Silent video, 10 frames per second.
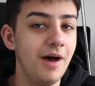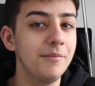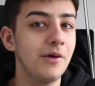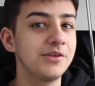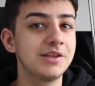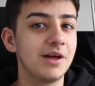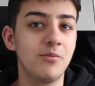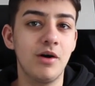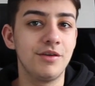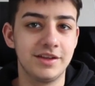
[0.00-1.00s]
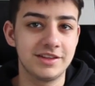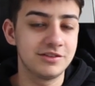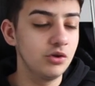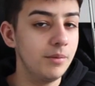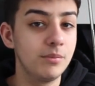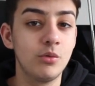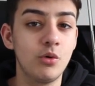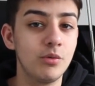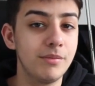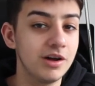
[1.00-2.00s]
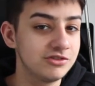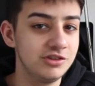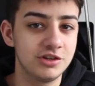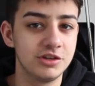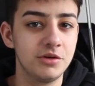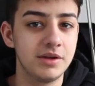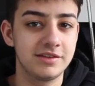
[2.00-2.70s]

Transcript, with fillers: i'm, I'm saying done well like there's not more much you can do in